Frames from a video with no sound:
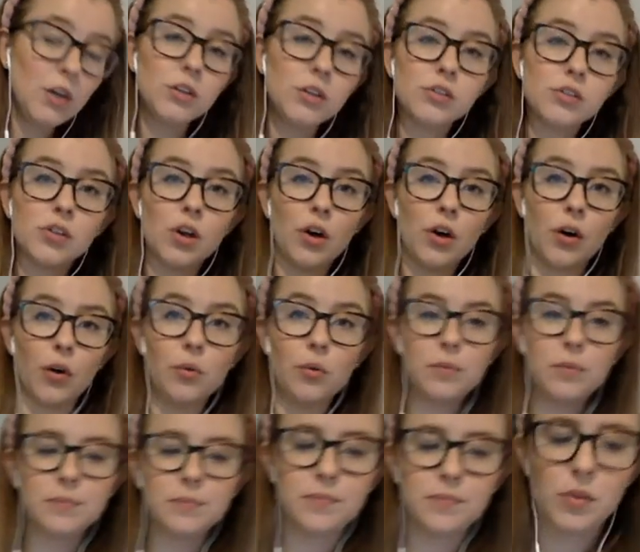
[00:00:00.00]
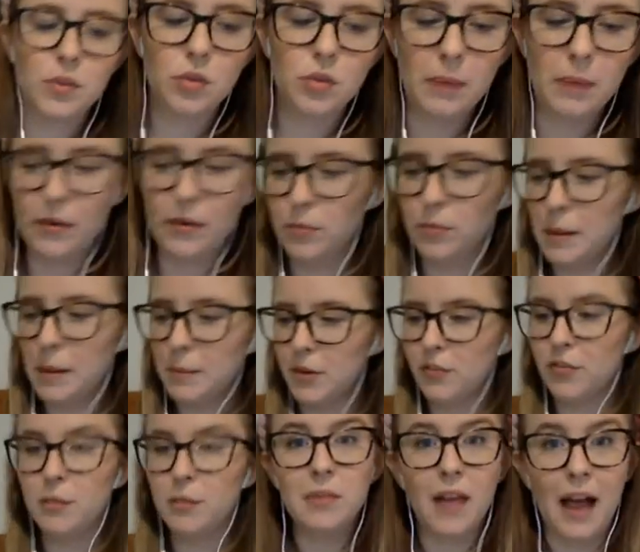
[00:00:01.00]
So you might remember
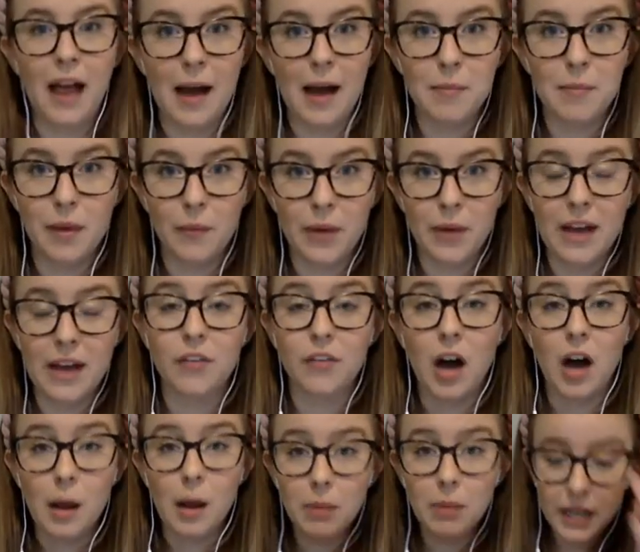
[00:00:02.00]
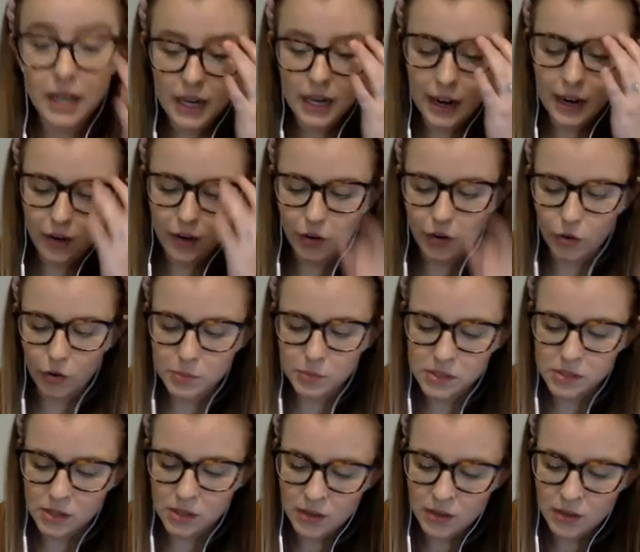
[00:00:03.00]
from lab that we have obligate aerobes.